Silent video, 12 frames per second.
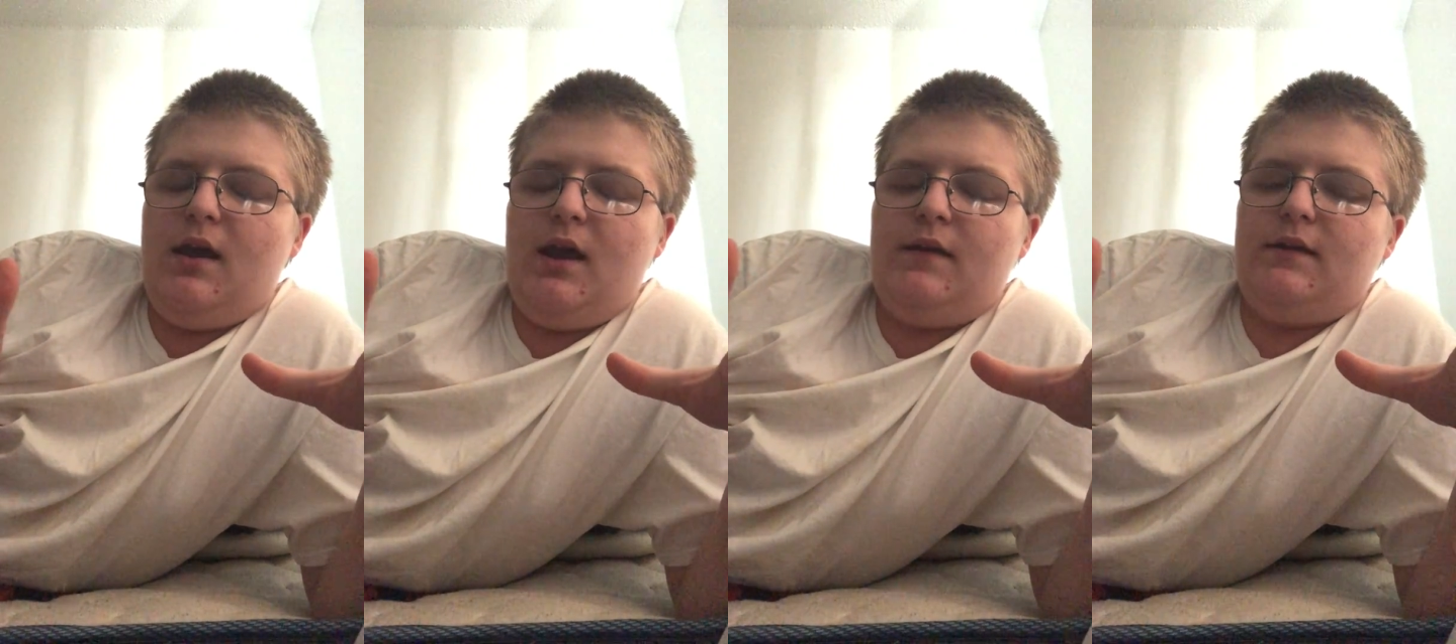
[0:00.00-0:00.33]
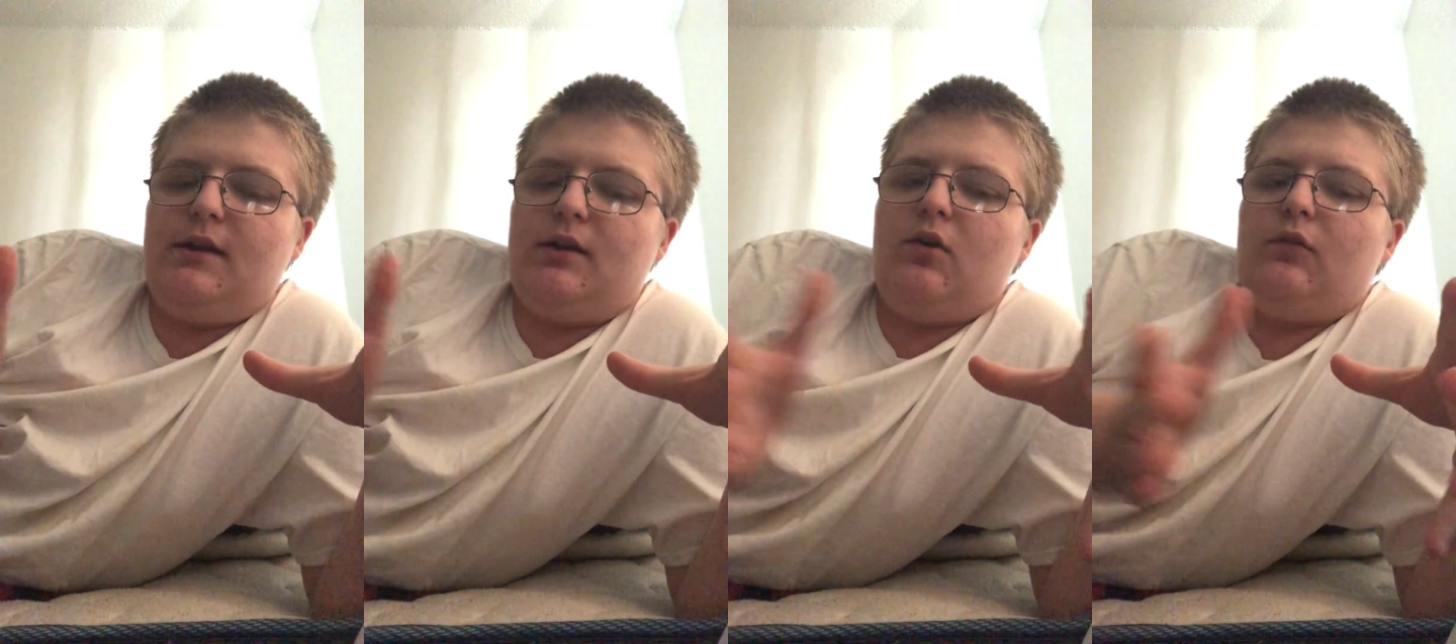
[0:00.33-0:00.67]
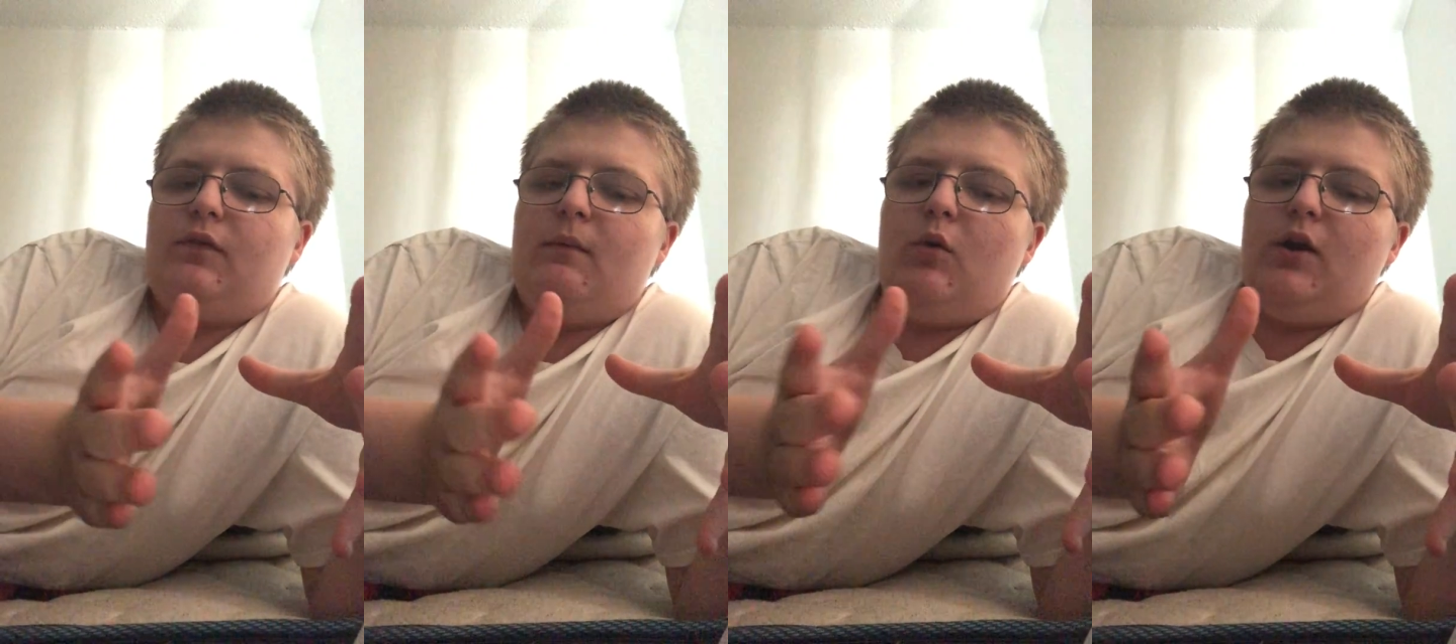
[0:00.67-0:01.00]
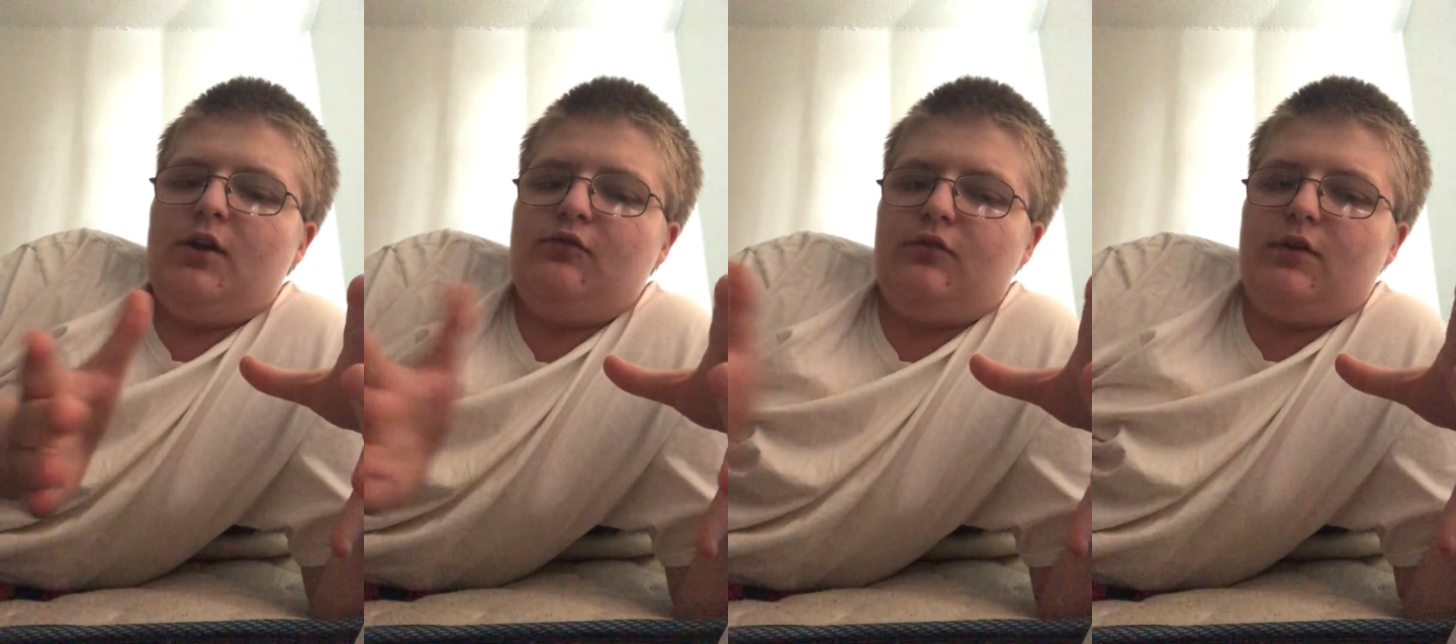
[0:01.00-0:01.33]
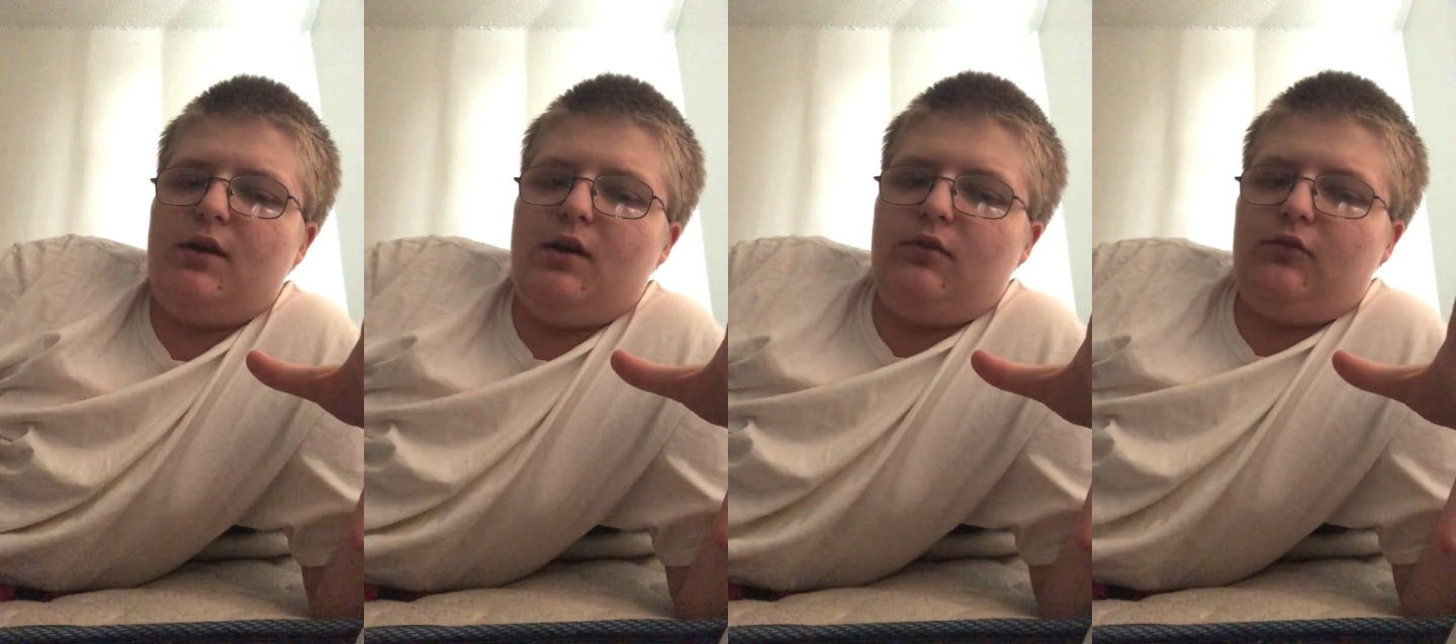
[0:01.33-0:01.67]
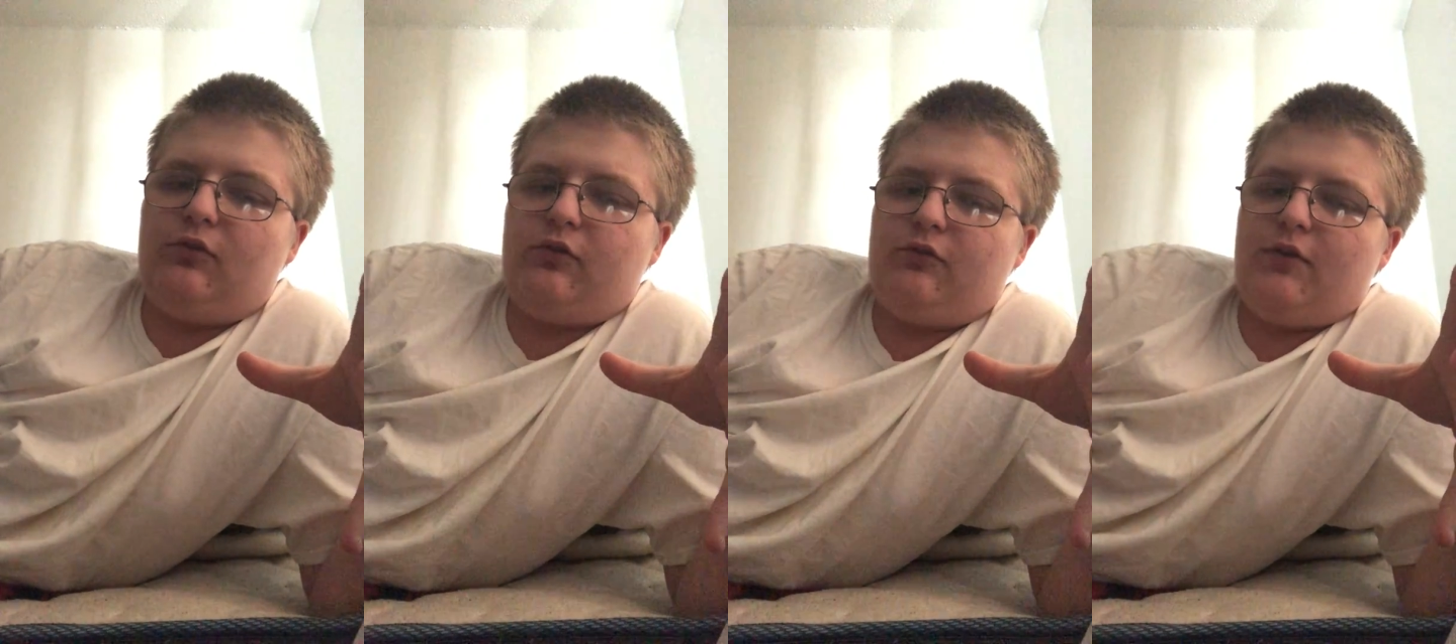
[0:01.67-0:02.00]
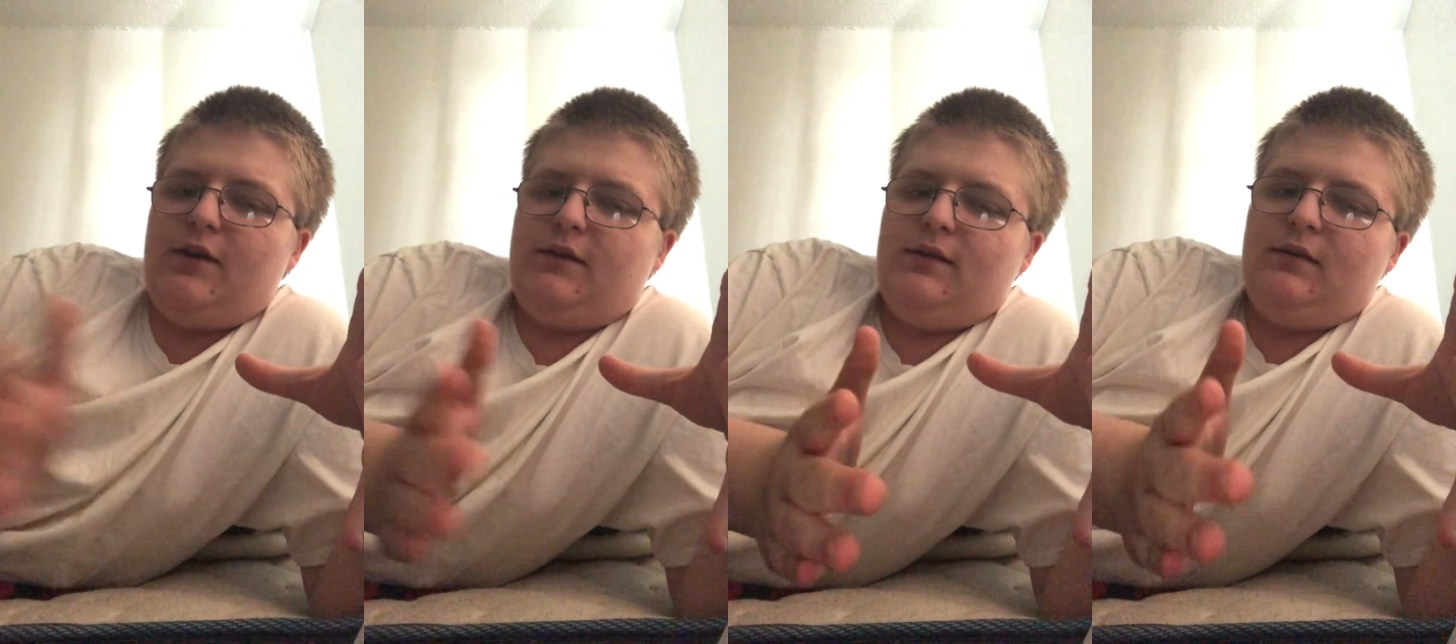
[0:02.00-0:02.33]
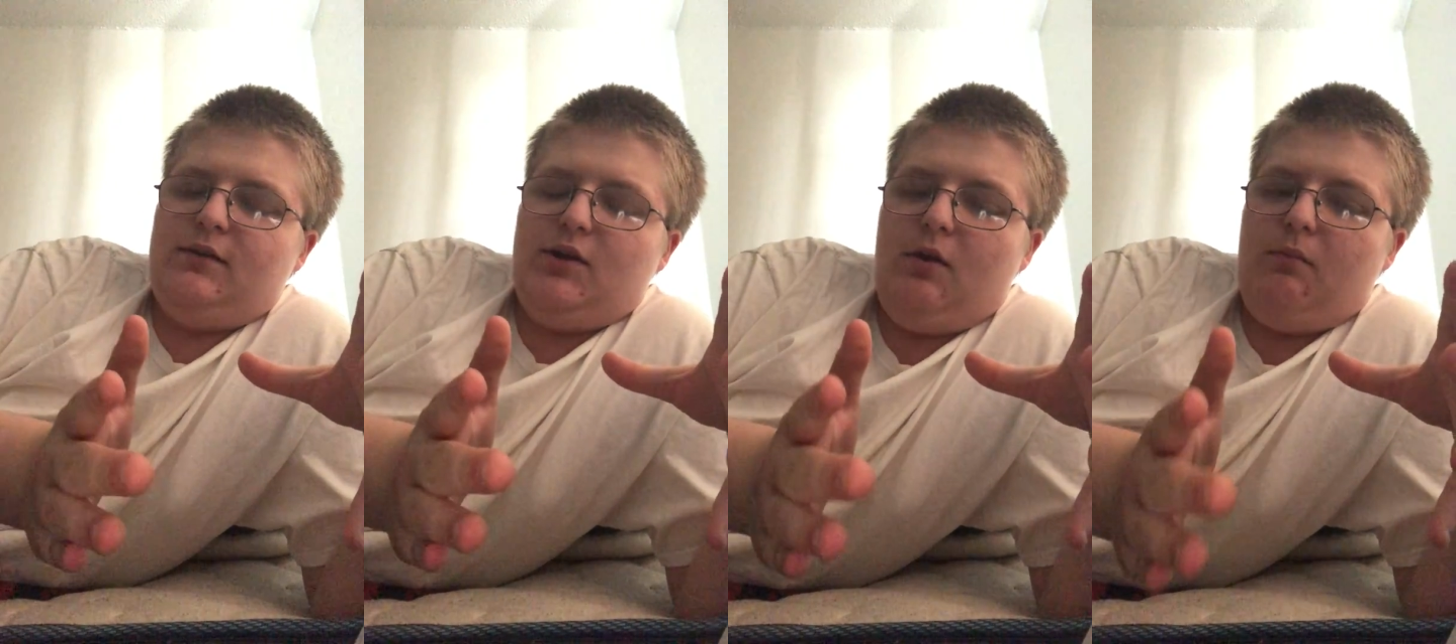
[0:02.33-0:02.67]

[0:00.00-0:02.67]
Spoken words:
and then it goes from 100 straight to